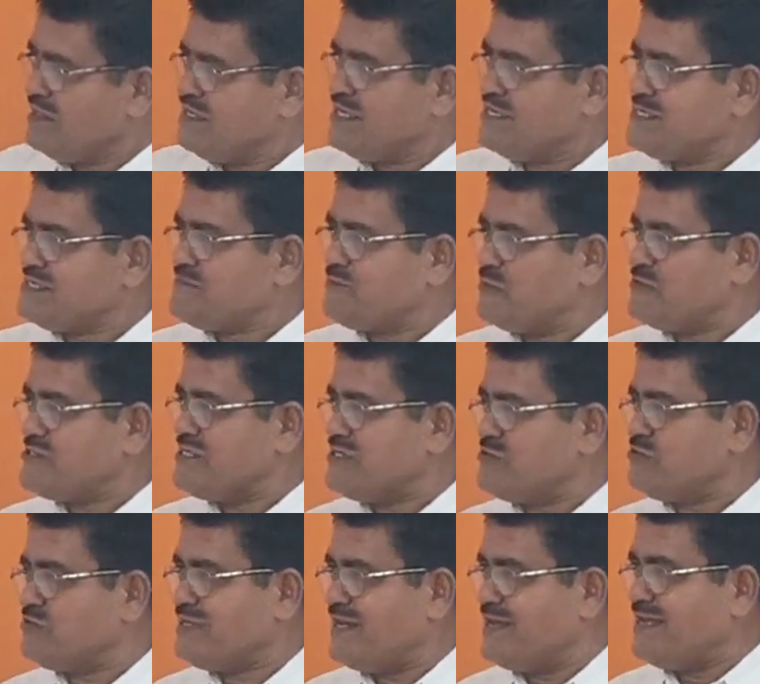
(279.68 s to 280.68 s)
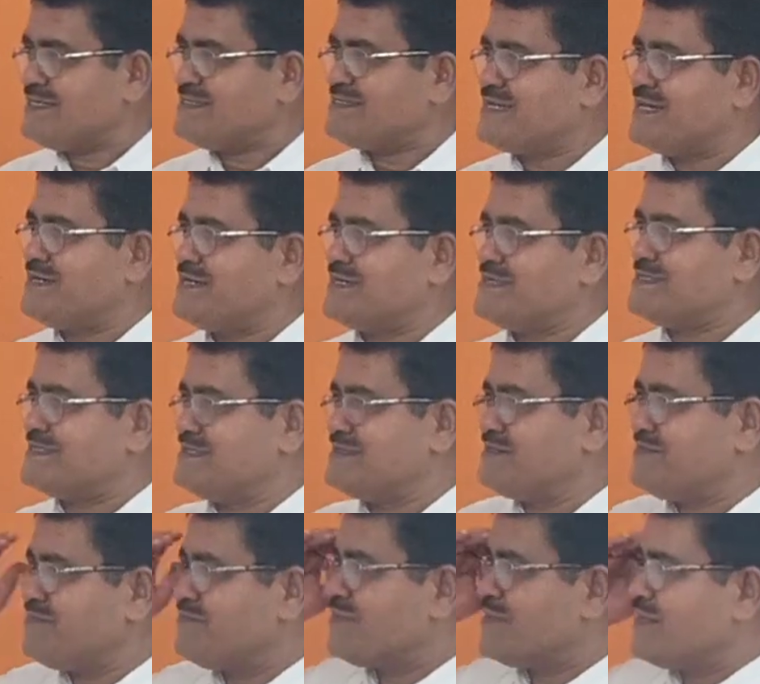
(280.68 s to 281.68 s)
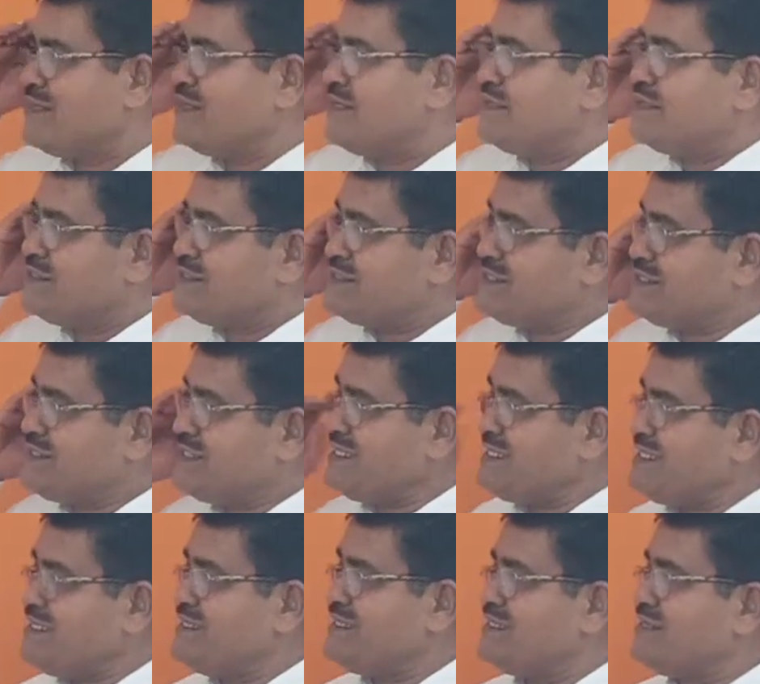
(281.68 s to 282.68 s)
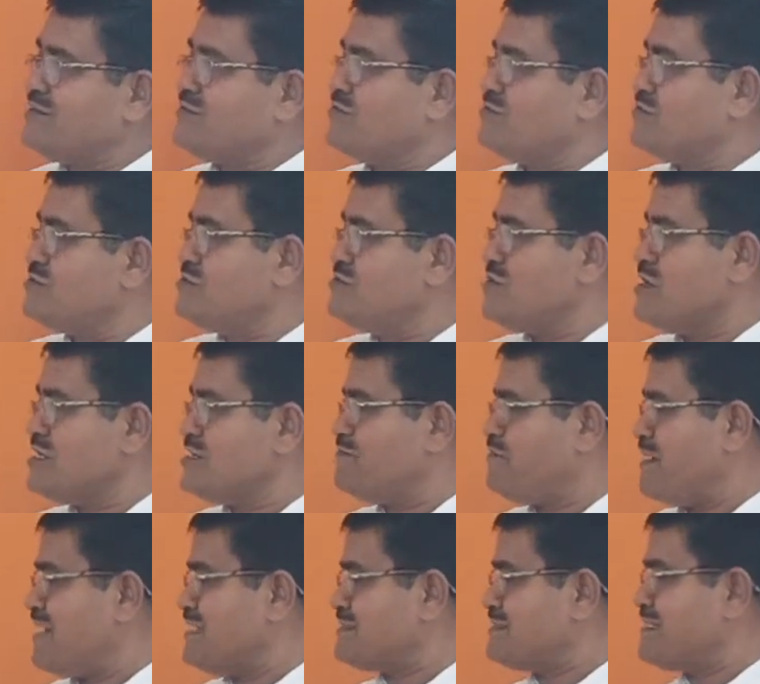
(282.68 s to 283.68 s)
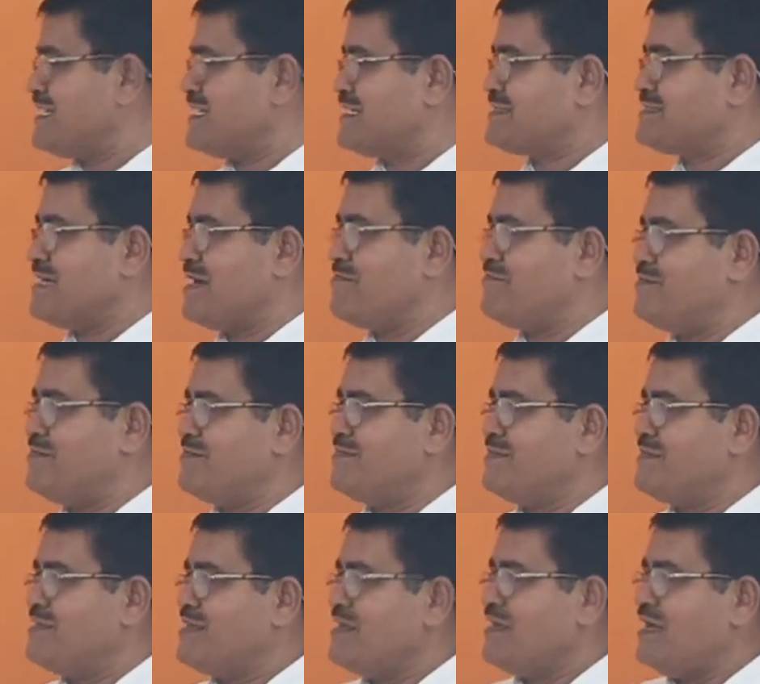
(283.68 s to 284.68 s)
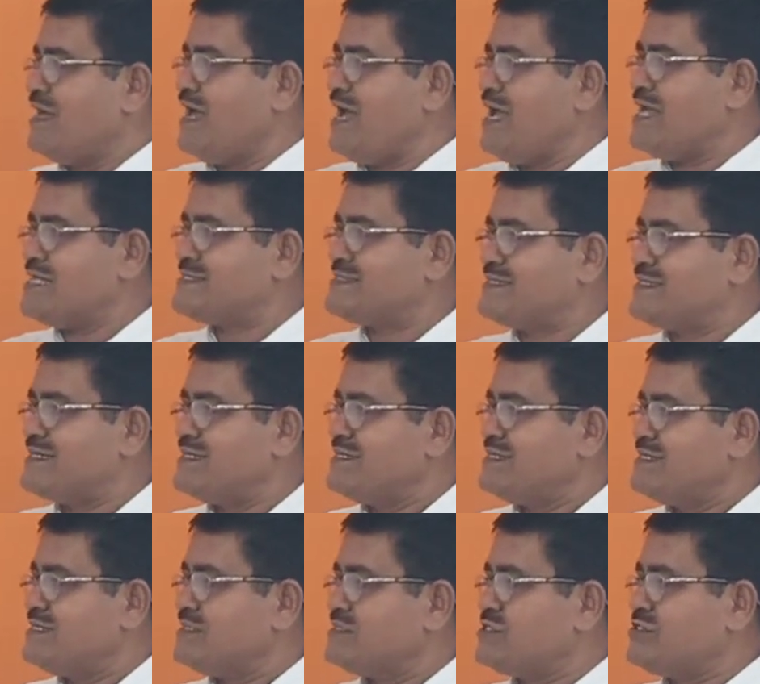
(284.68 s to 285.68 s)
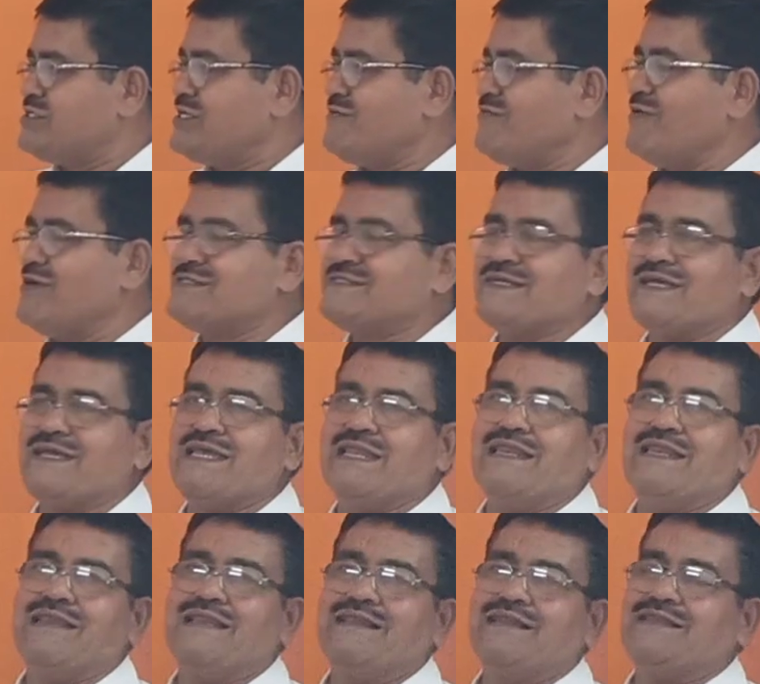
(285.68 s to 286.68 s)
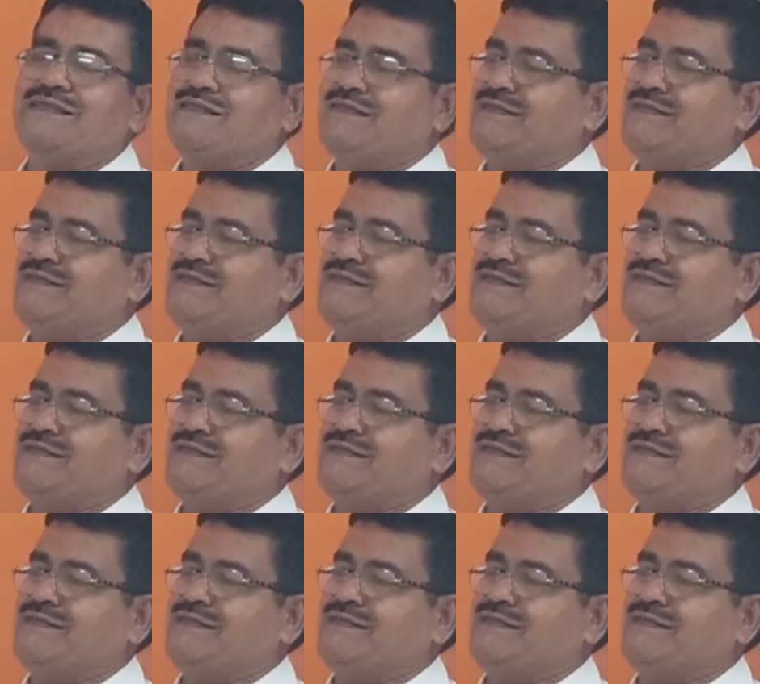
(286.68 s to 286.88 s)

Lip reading: Let us proceed to the next sentence. She could not pass the exam as she was ill.